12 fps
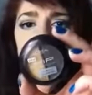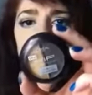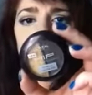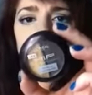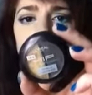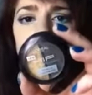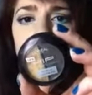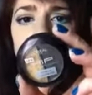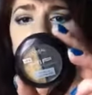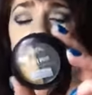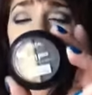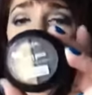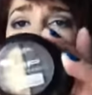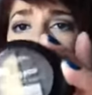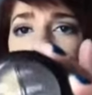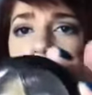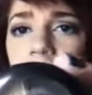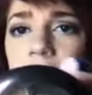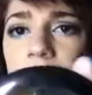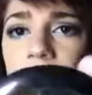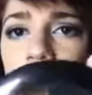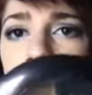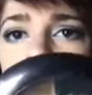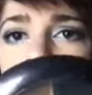you call this, gilded.
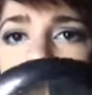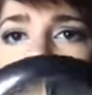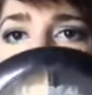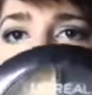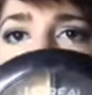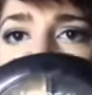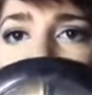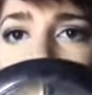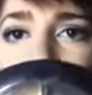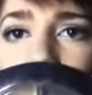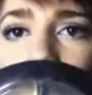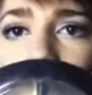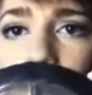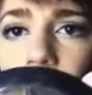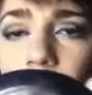It's a really awesome